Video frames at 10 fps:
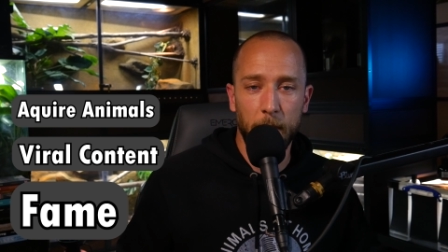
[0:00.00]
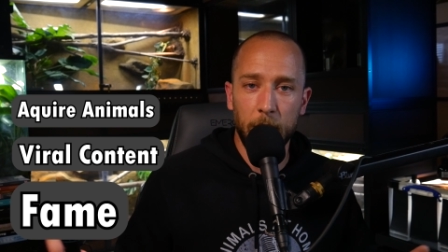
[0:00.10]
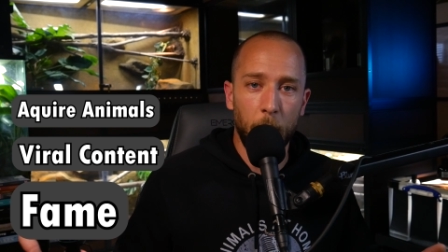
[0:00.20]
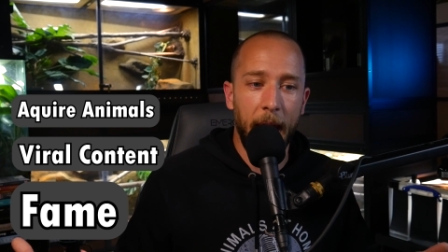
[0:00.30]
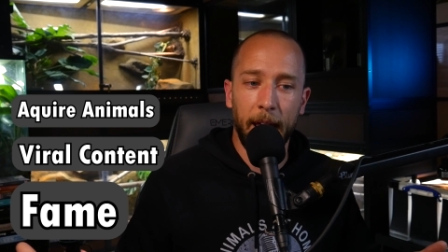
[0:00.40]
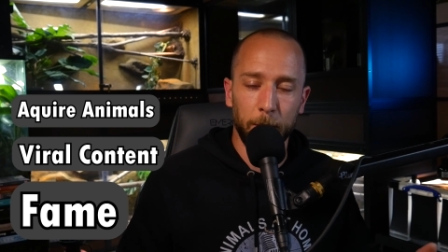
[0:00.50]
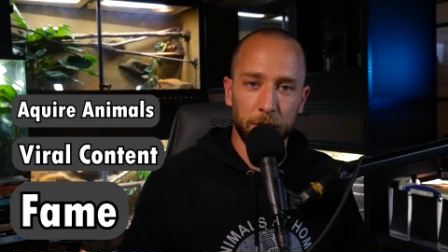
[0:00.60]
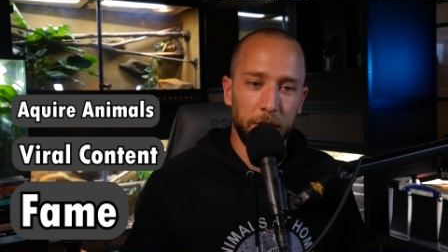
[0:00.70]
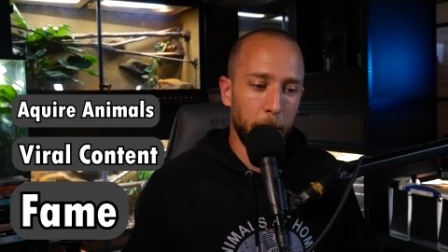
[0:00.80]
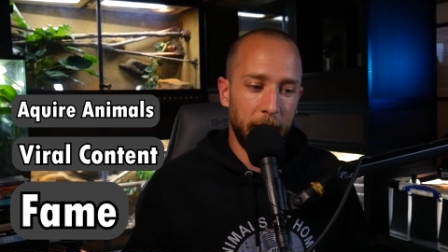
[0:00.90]
you know
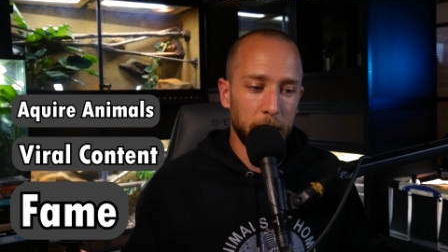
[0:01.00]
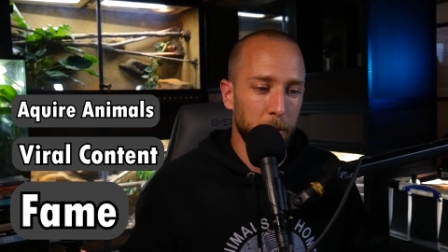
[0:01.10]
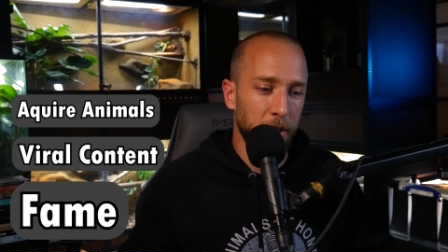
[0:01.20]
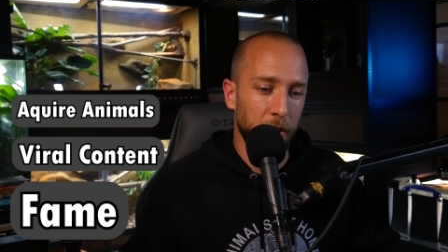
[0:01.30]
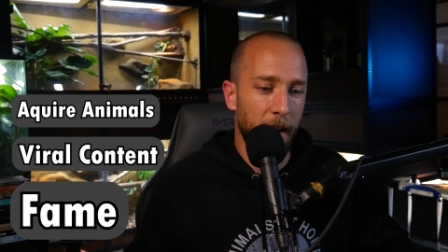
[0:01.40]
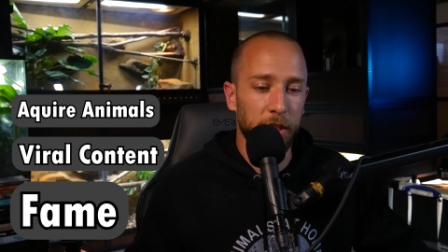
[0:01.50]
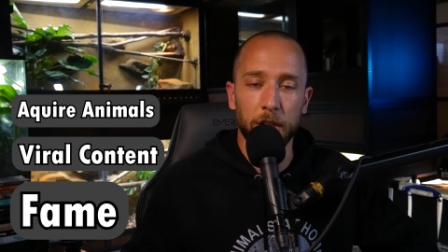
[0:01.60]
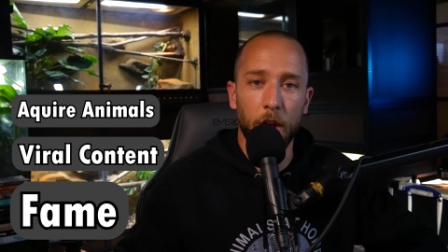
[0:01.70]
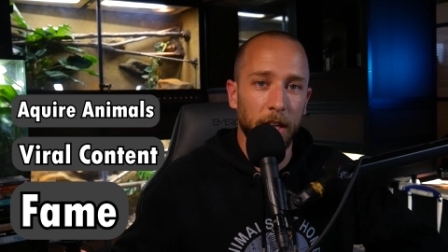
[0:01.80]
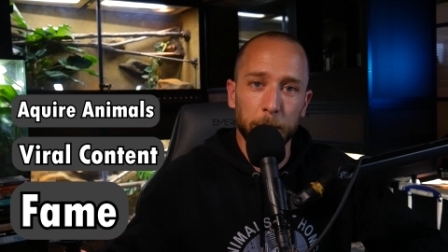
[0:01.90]
animals in your basement and you're
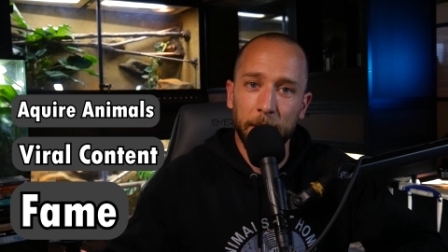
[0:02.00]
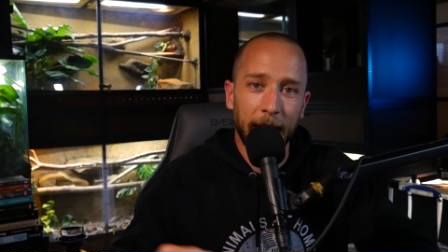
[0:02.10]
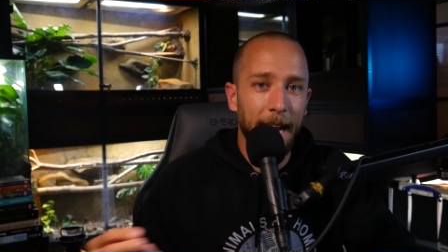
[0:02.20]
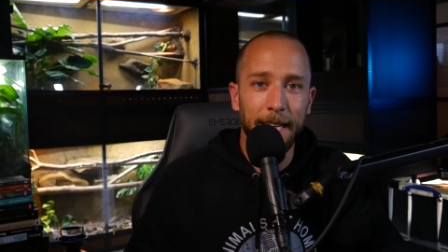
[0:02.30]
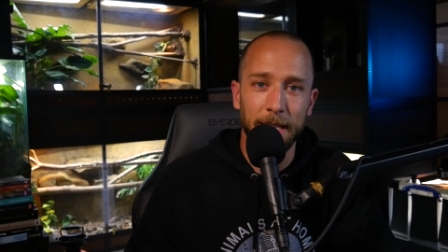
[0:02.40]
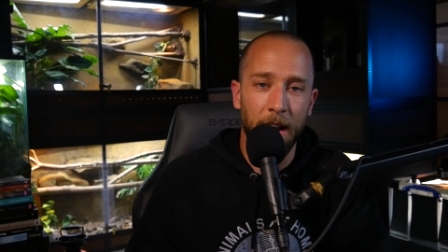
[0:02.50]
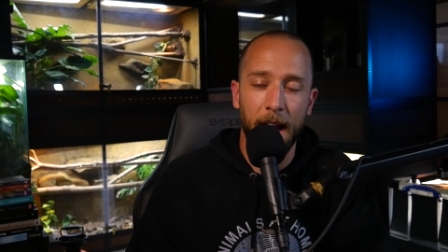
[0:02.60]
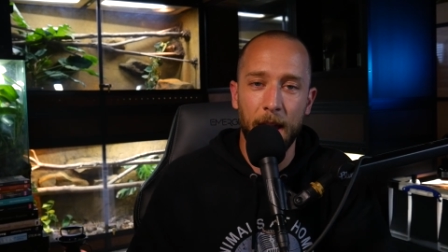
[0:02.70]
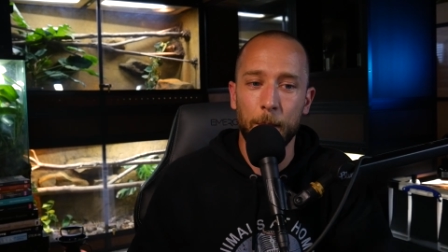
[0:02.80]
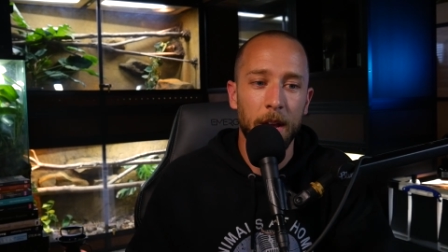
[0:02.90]
actually not spending any
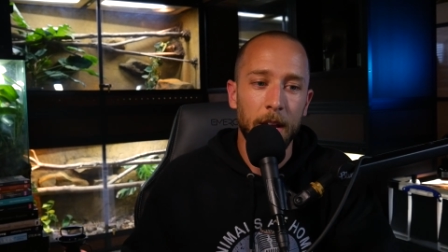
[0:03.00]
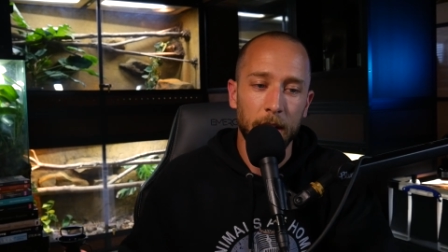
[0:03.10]
time